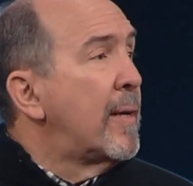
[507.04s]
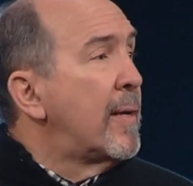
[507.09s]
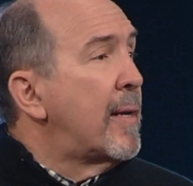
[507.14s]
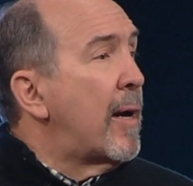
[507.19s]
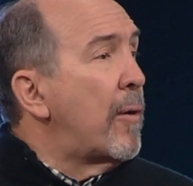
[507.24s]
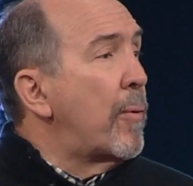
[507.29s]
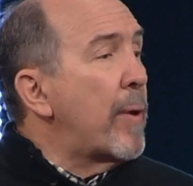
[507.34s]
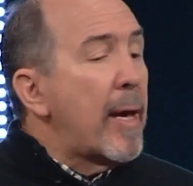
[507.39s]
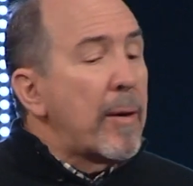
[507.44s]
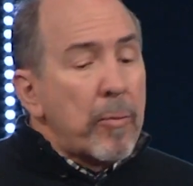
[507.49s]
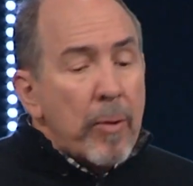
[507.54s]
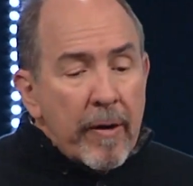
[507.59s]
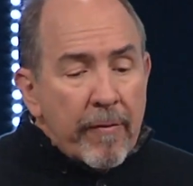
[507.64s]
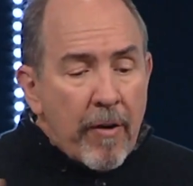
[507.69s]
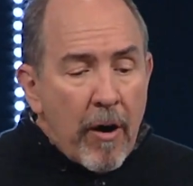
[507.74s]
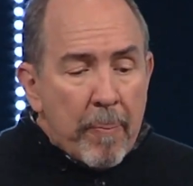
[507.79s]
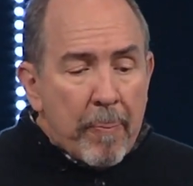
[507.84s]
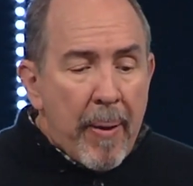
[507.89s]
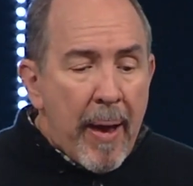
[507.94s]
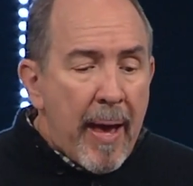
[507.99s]
Now, we had one of
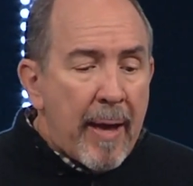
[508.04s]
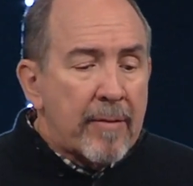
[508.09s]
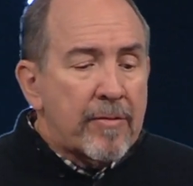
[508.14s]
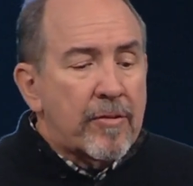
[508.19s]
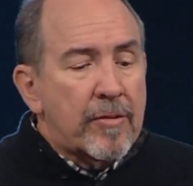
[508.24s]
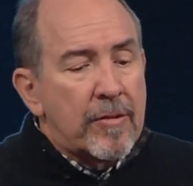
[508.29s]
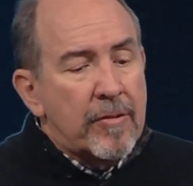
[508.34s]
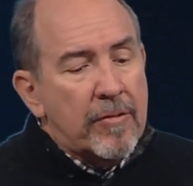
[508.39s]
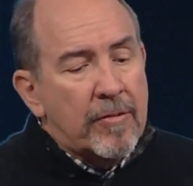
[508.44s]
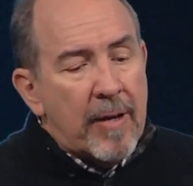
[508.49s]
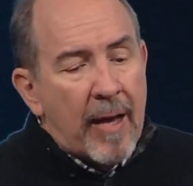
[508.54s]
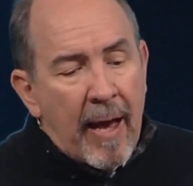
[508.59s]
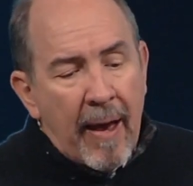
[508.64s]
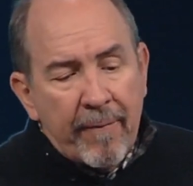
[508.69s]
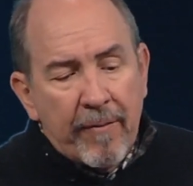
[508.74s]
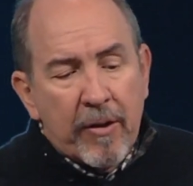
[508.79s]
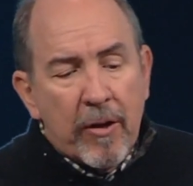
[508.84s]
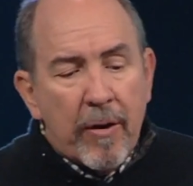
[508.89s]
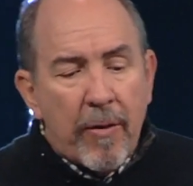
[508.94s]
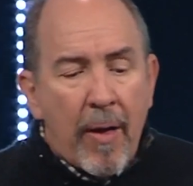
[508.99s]
our pastors have
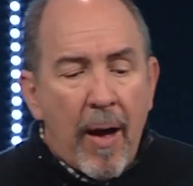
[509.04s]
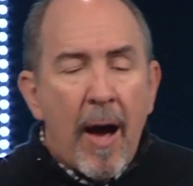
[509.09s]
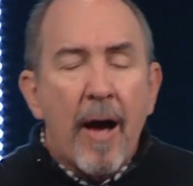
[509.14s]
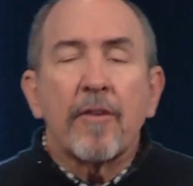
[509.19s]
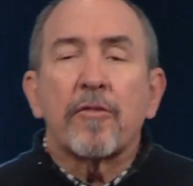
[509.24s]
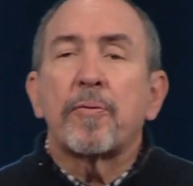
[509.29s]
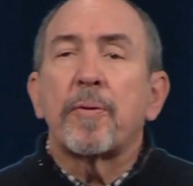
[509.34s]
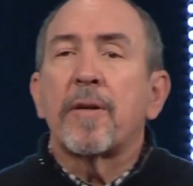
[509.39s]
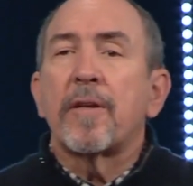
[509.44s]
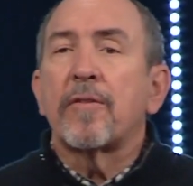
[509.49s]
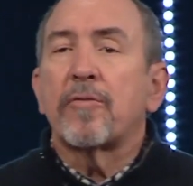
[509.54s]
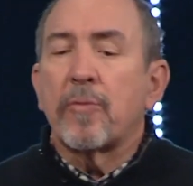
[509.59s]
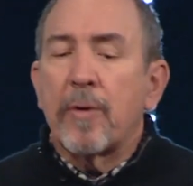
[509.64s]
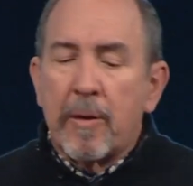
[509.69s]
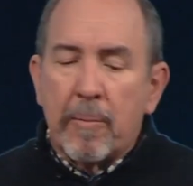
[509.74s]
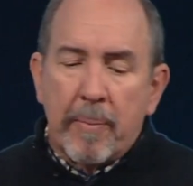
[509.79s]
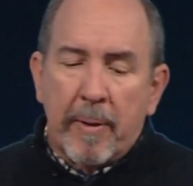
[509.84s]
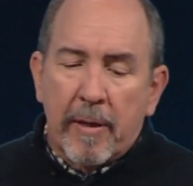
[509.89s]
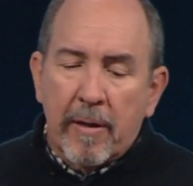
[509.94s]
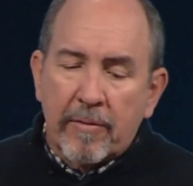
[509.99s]
to go to the hospital this
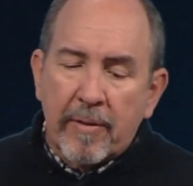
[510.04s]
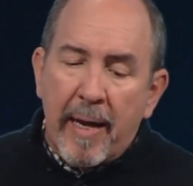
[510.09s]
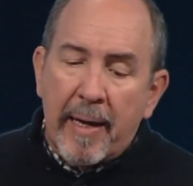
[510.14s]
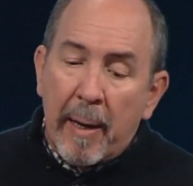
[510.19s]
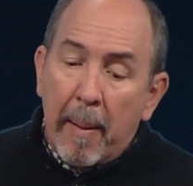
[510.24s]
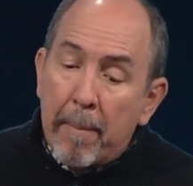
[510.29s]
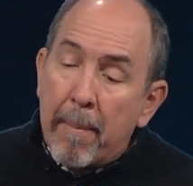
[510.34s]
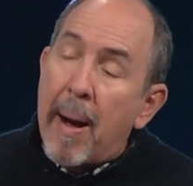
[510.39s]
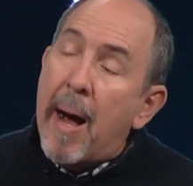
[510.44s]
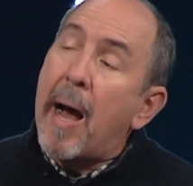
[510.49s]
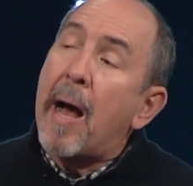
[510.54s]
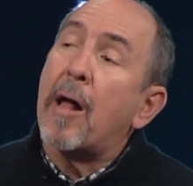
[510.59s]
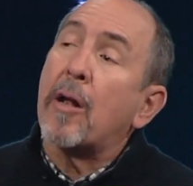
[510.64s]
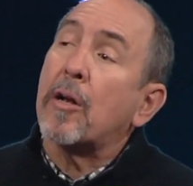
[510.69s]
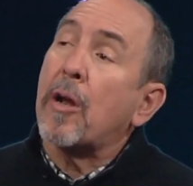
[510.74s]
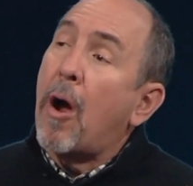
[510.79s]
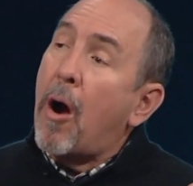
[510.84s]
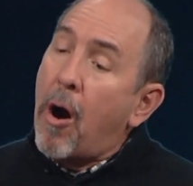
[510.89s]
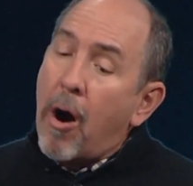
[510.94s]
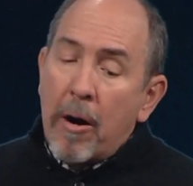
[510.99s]
week because he had a mild
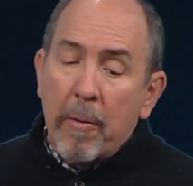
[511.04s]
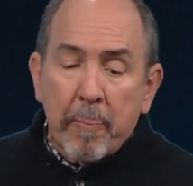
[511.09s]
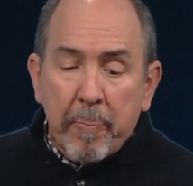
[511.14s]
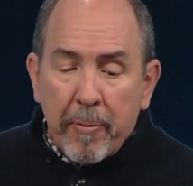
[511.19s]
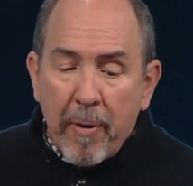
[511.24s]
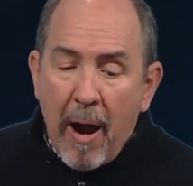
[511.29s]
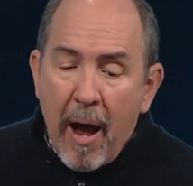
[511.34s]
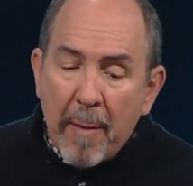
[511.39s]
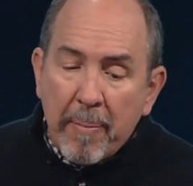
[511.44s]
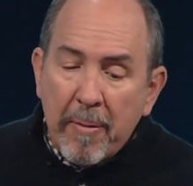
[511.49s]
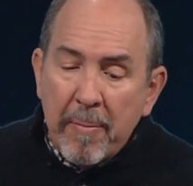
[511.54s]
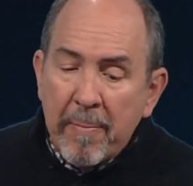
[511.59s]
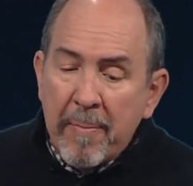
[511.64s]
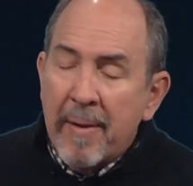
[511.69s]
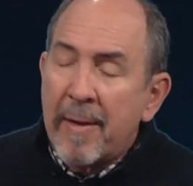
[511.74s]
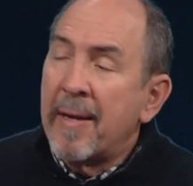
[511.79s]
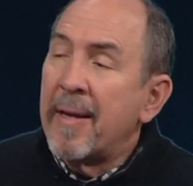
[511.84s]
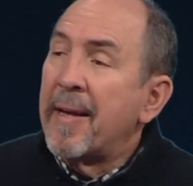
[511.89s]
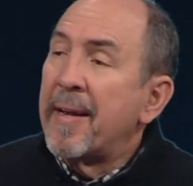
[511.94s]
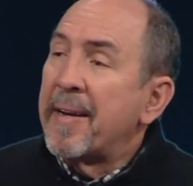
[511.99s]
heart problem.
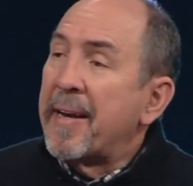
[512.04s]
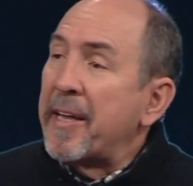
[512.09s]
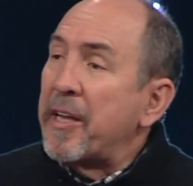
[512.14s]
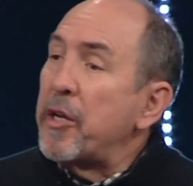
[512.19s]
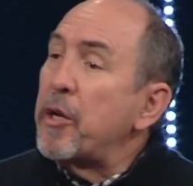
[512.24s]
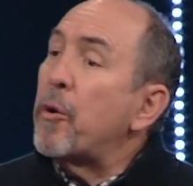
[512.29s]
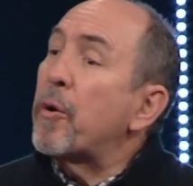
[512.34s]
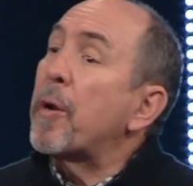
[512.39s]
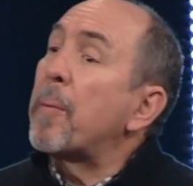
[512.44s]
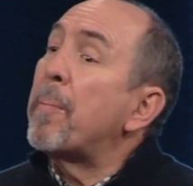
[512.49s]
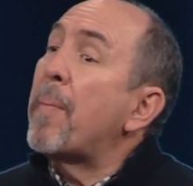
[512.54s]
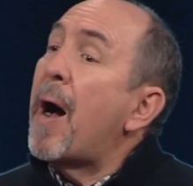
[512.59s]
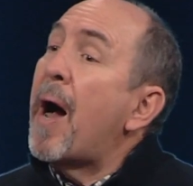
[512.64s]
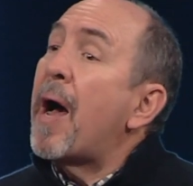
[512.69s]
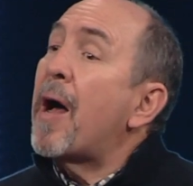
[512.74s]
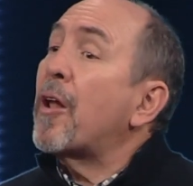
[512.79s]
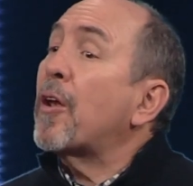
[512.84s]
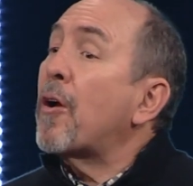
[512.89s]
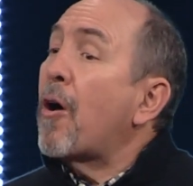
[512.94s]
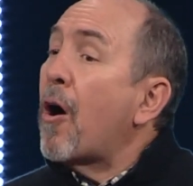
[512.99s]
Now, you know what a
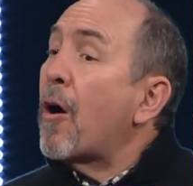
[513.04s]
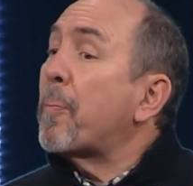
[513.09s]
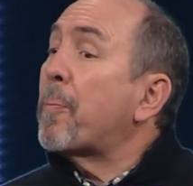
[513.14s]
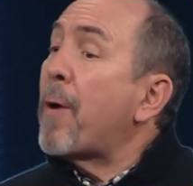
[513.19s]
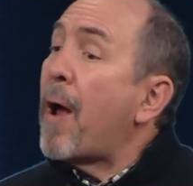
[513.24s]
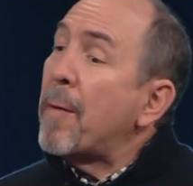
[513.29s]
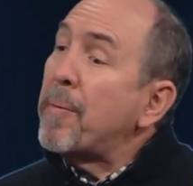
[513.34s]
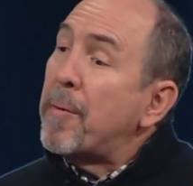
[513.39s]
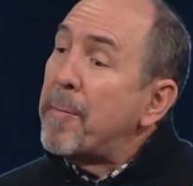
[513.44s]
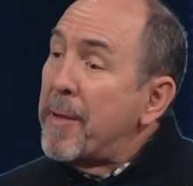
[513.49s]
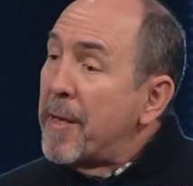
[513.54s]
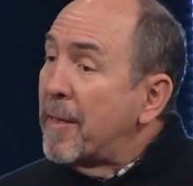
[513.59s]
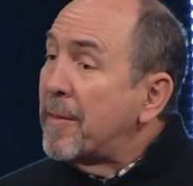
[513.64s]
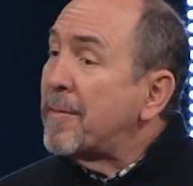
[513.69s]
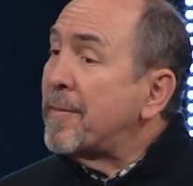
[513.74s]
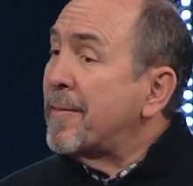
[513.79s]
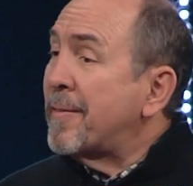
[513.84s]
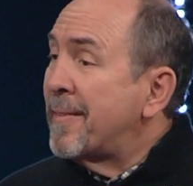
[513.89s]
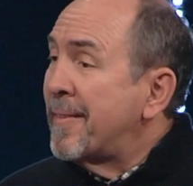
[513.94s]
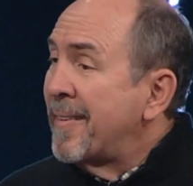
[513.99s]
mild heart problem
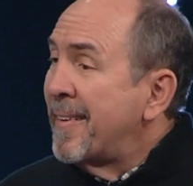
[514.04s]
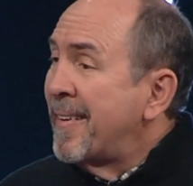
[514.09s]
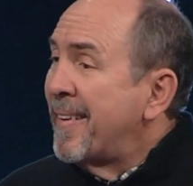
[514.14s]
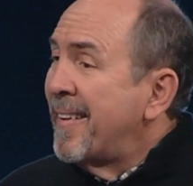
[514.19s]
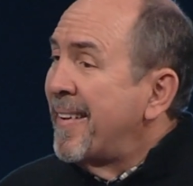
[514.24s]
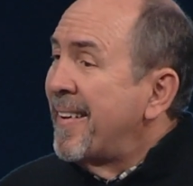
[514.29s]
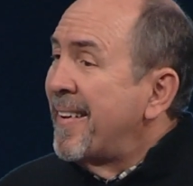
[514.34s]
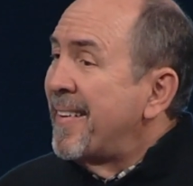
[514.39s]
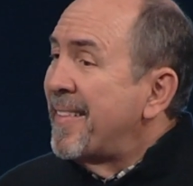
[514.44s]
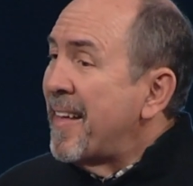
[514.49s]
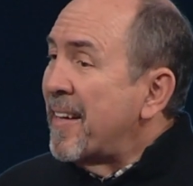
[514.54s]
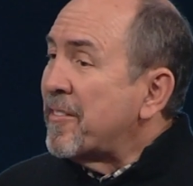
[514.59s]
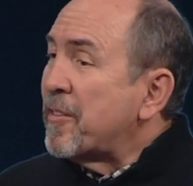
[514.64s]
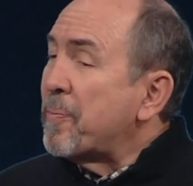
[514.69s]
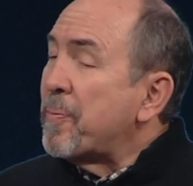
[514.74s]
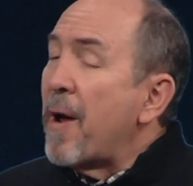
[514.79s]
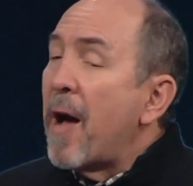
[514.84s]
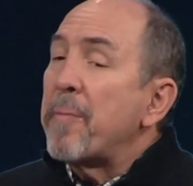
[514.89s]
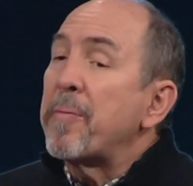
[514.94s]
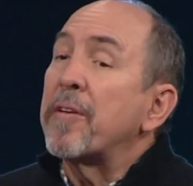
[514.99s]
is? That's a
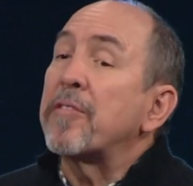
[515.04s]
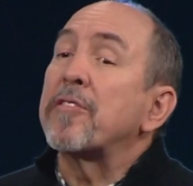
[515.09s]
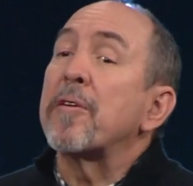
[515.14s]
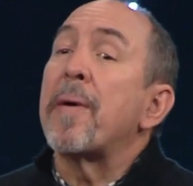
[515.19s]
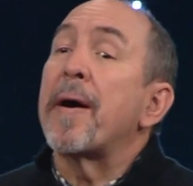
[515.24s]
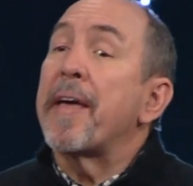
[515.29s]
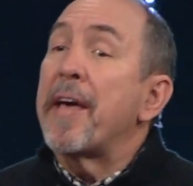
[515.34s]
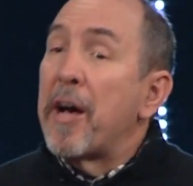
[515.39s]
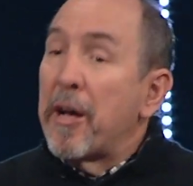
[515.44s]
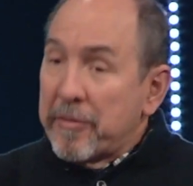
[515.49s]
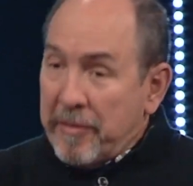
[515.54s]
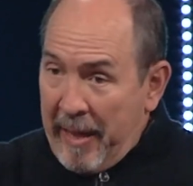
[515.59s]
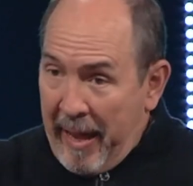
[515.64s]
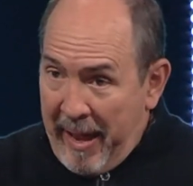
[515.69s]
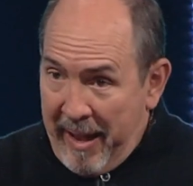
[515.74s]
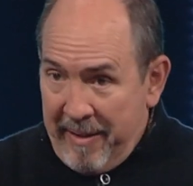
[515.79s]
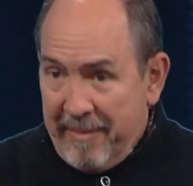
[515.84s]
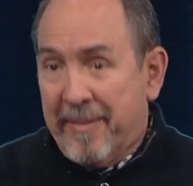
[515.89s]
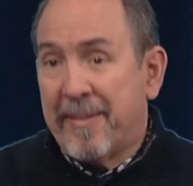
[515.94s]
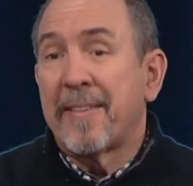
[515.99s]
problem that somebody else
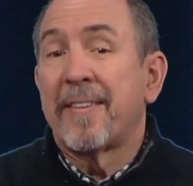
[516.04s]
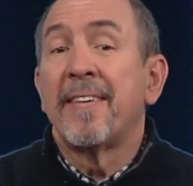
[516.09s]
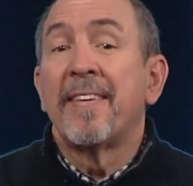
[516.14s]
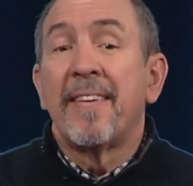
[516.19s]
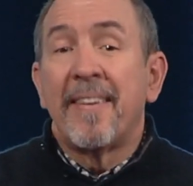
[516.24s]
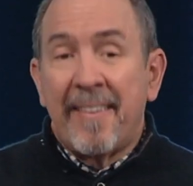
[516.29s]
has.